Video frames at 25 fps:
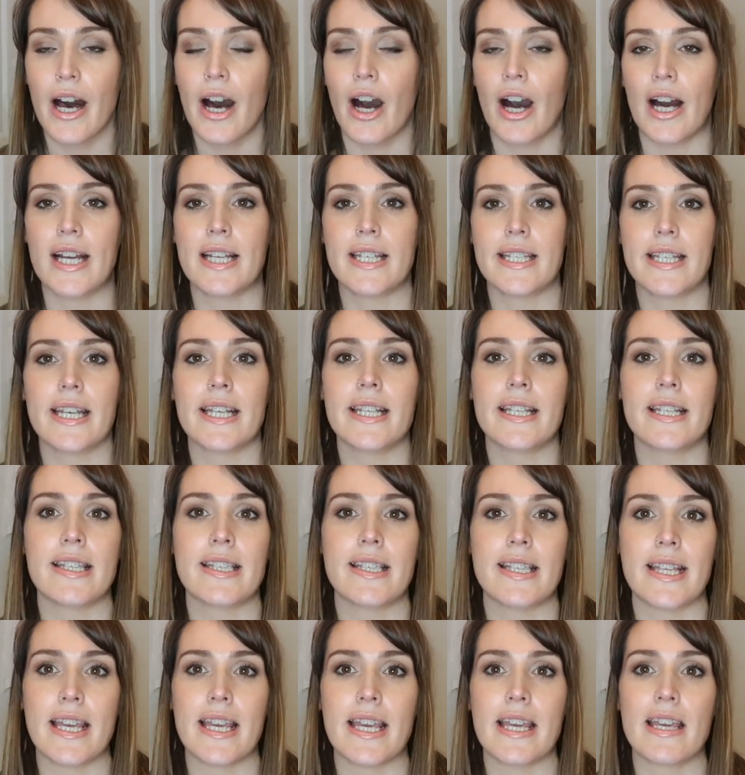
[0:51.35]
I did
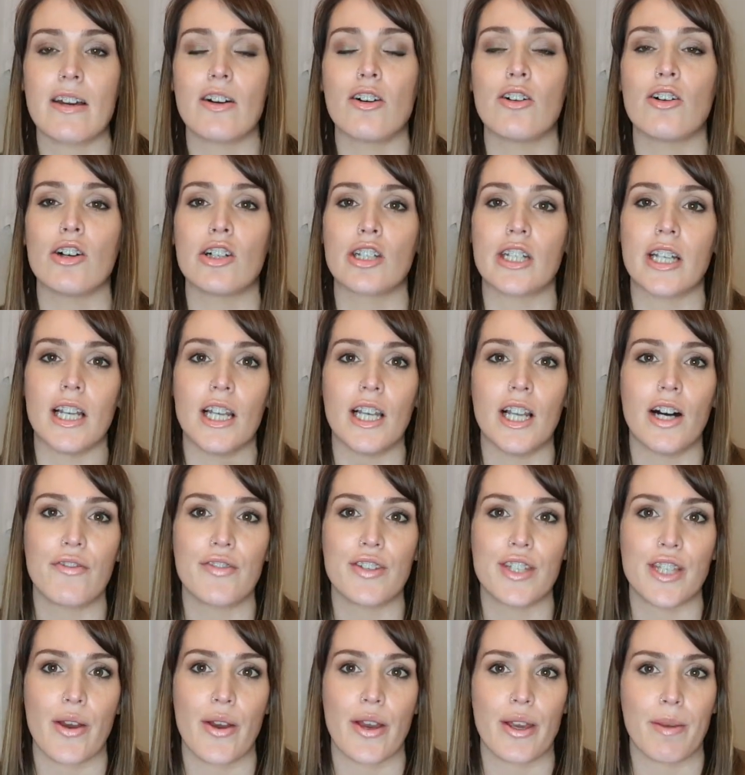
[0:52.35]
see on Love
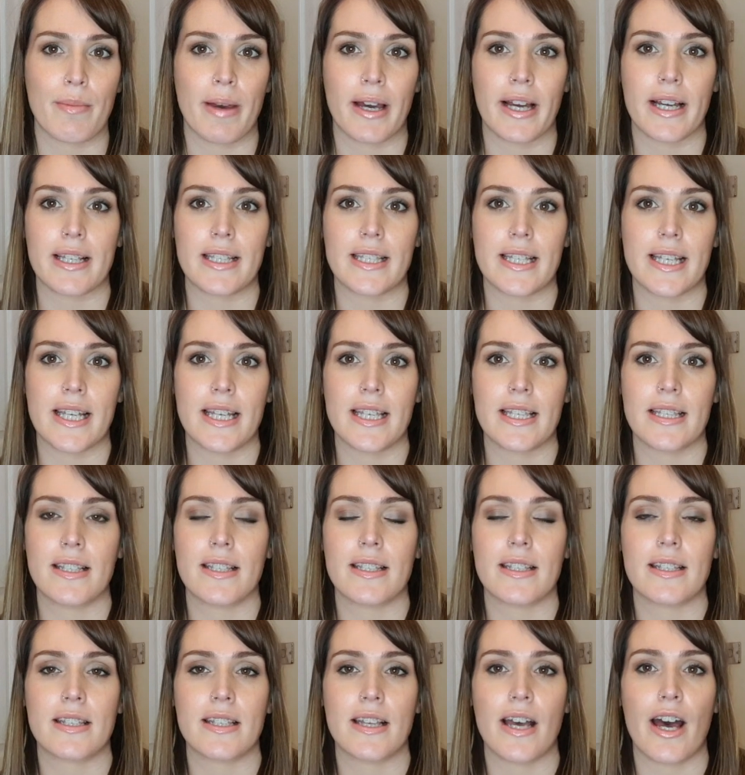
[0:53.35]
Sewing
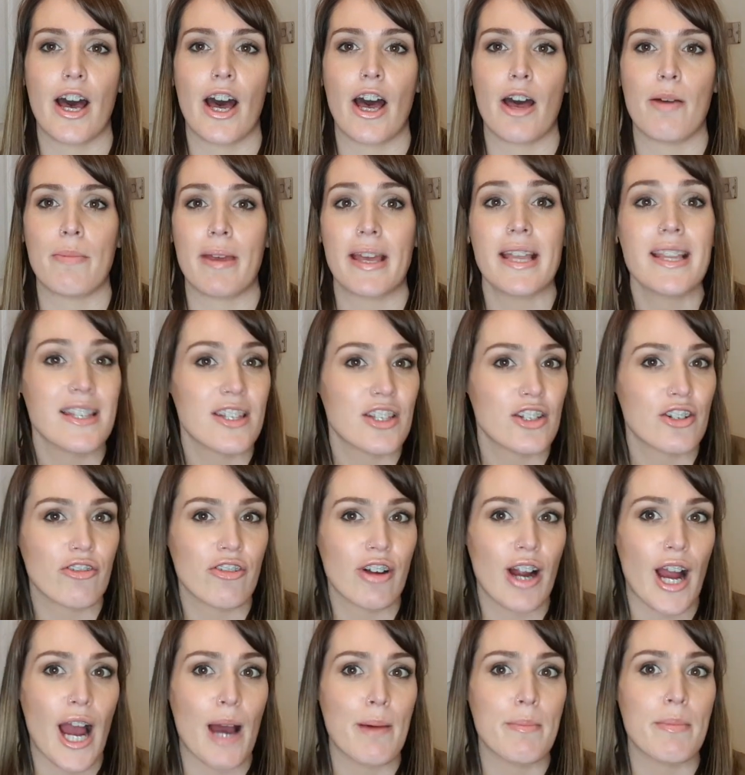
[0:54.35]
Magazine's um,
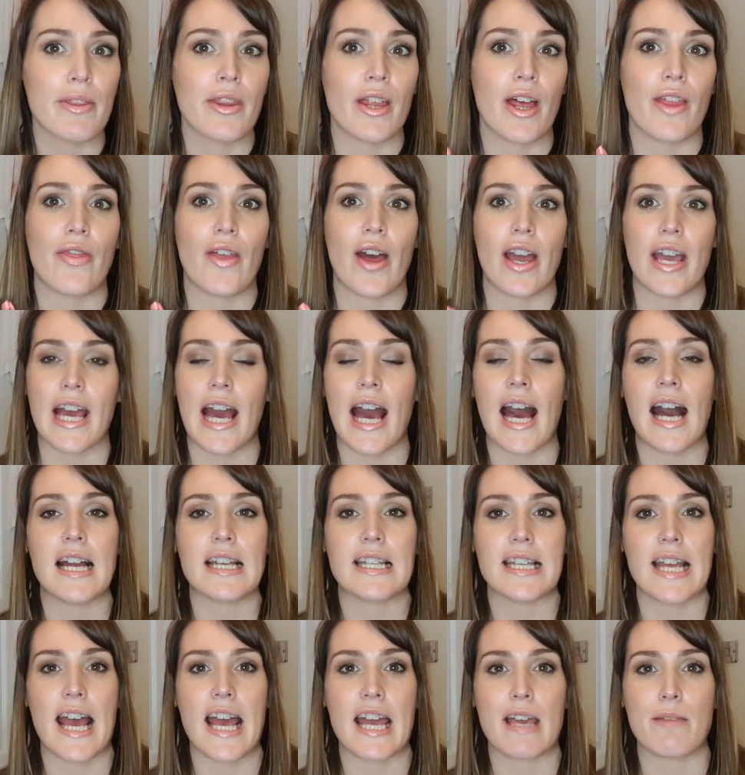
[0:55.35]
Instagram that they
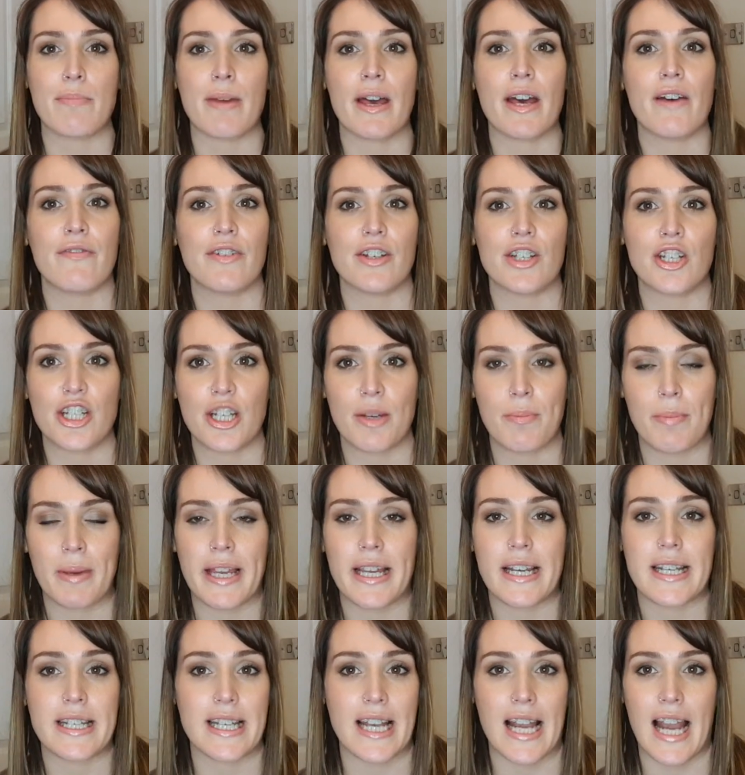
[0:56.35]
had a bit of a
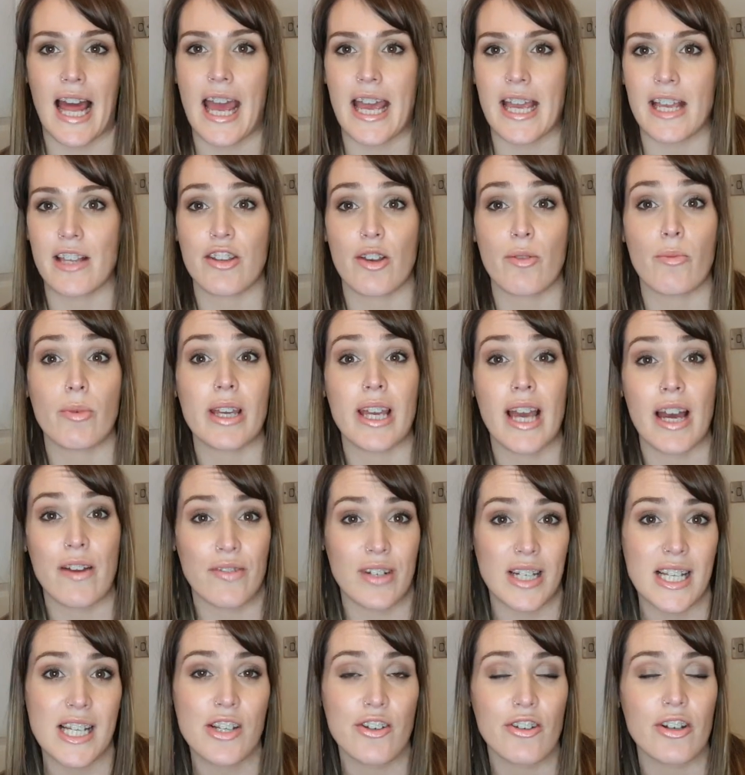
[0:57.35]
shipping delay. So we have
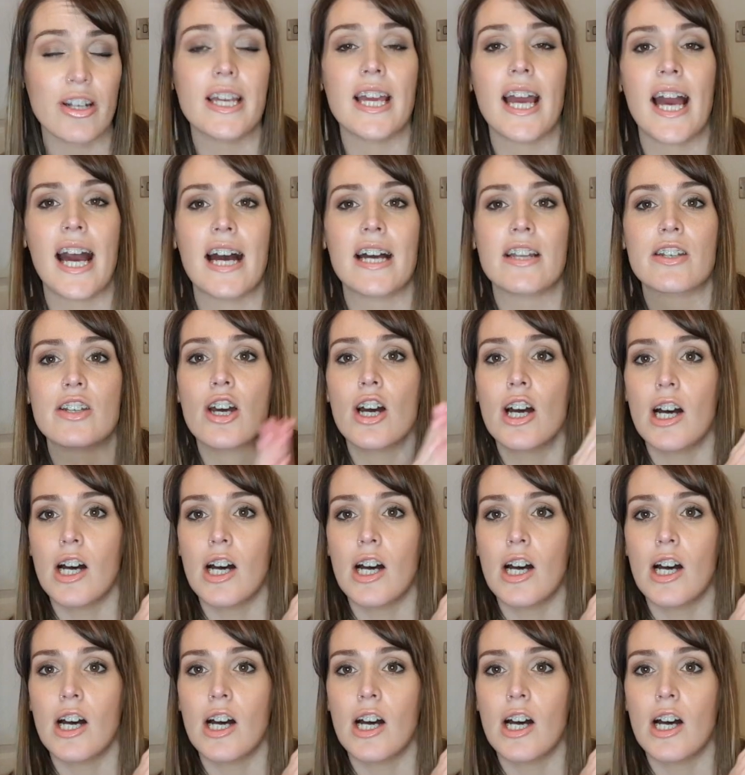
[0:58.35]
literally had